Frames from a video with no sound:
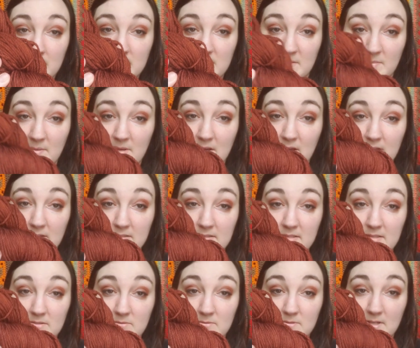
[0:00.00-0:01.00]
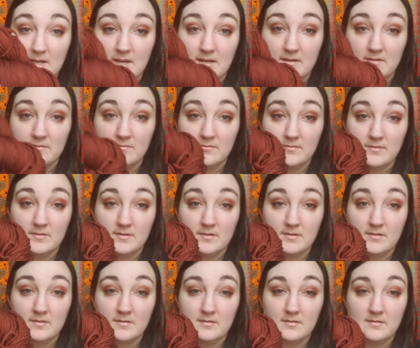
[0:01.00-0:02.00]
To be honest, this was kind of,
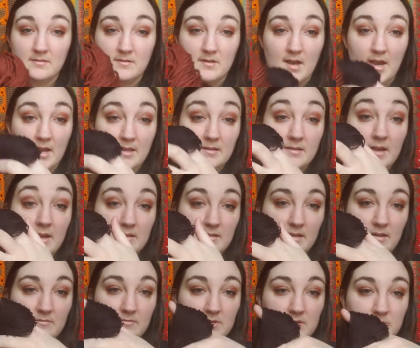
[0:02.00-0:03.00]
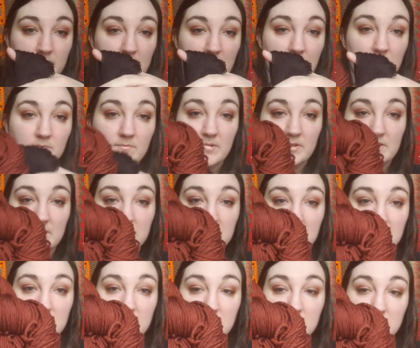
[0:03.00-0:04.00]
I love this brown, but this
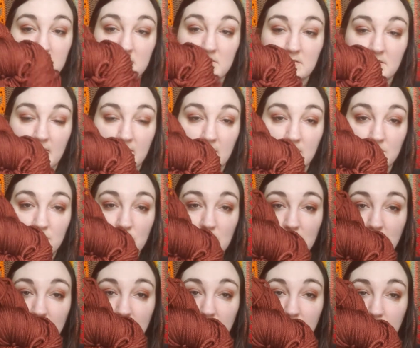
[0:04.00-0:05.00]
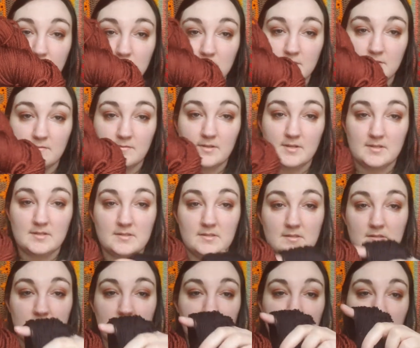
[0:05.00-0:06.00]
is like a darker version of
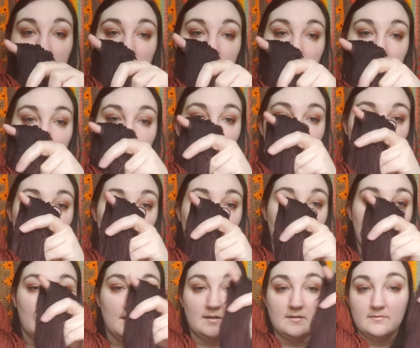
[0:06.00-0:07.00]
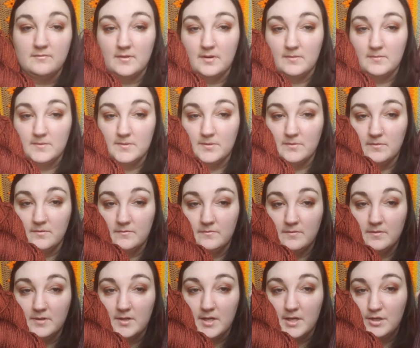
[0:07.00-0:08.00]
this is kind of what I was going
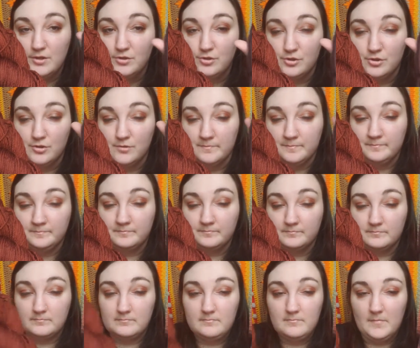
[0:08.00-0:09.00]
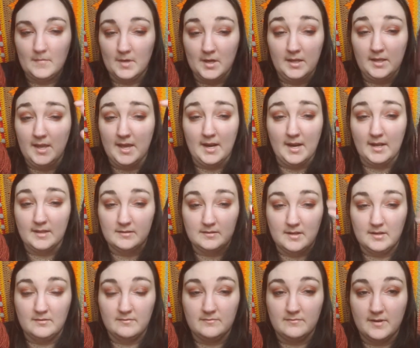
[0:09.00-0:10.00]
for ish. Again, I
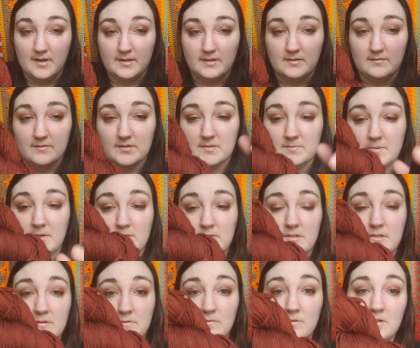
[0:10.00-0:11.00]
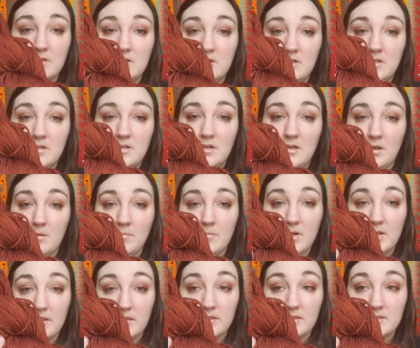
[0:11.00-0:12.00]
love this brown too,
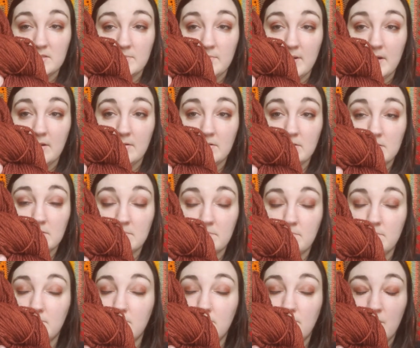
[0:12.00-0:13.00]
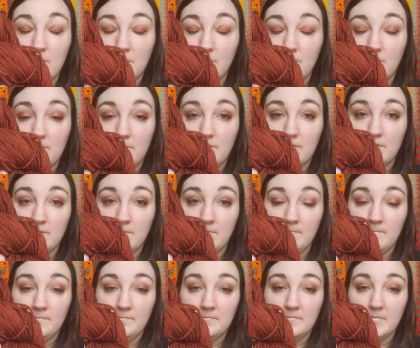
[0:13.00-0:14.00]
but this brown is beautiful.
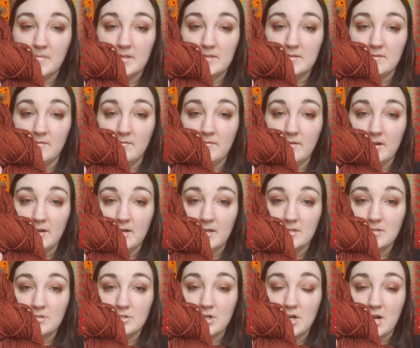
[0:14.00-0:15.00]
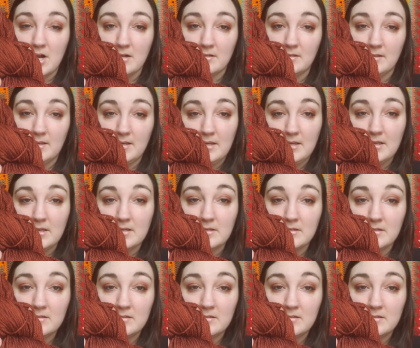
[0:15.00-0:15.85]
It's a very chocolatey,